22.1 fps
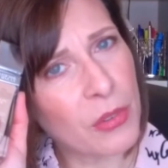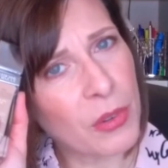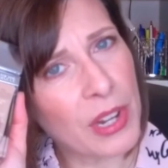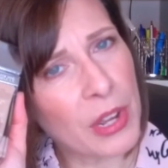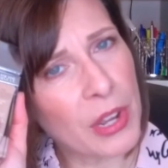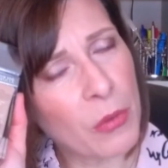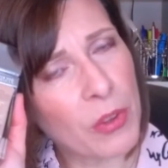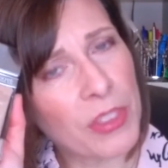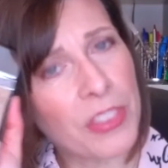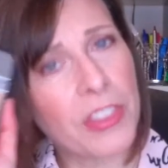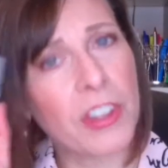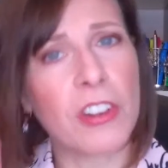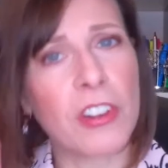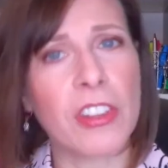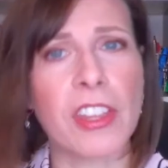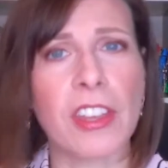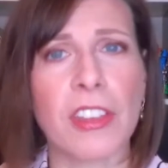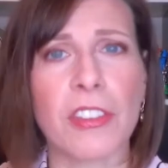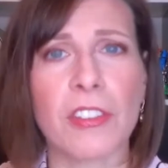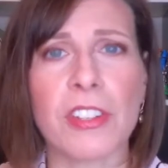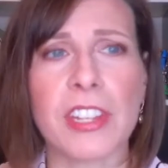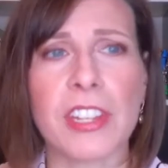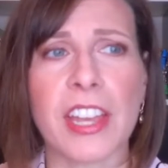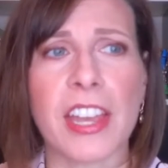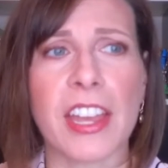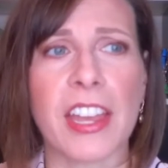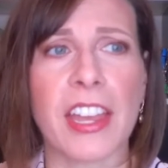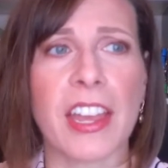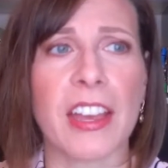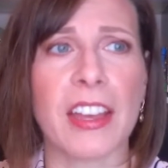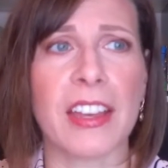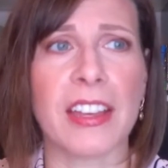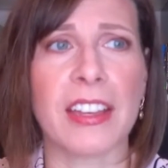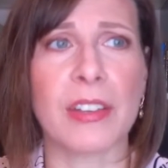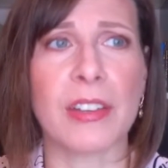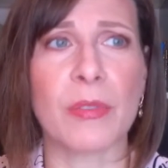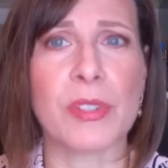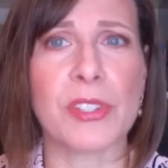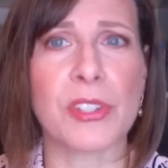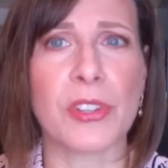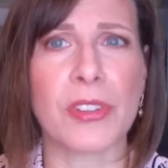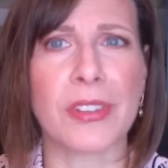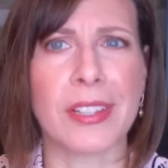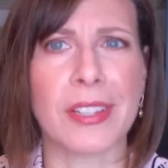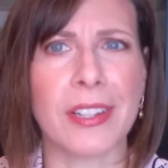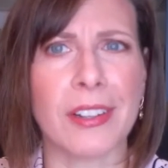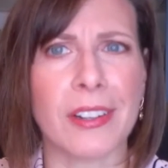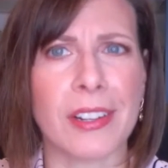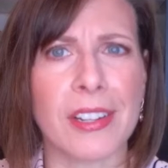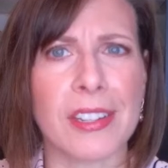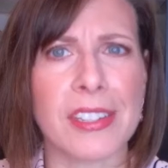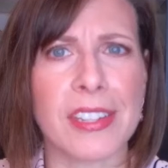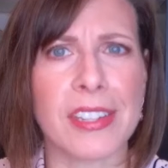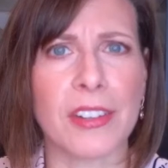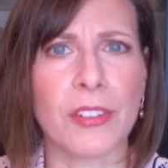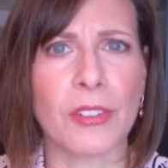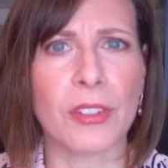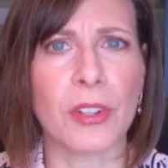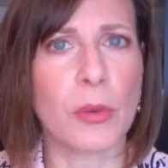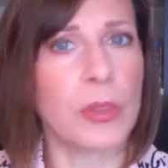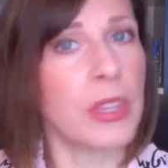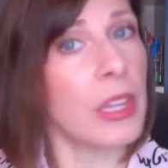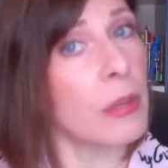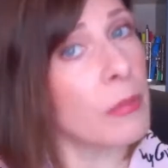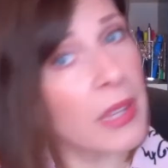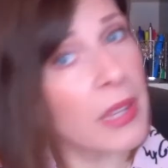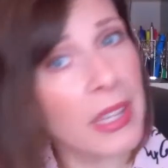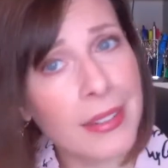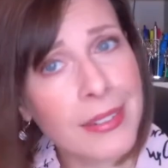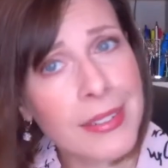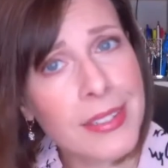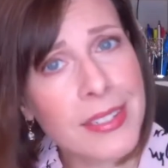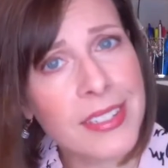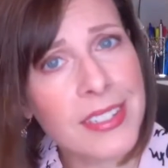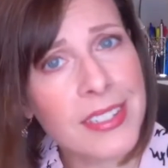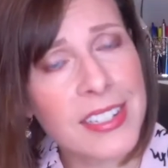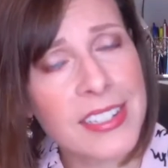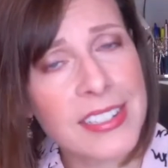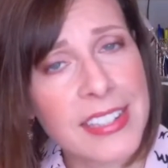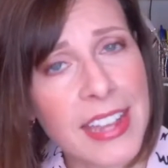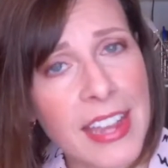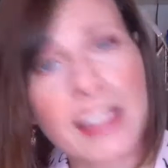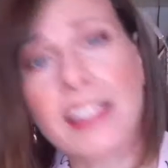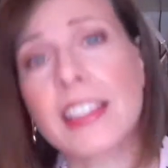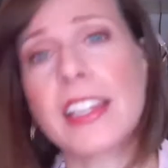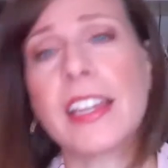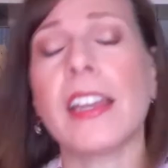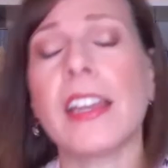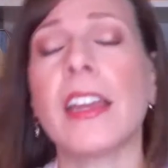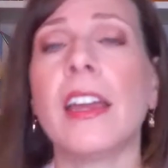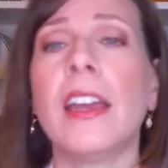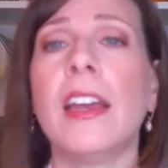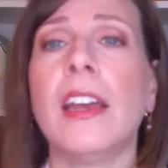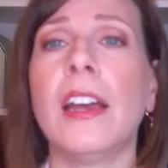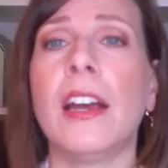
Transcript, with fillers: When I went there the other day, uh, I was on clearance. I don't know what that means exactly.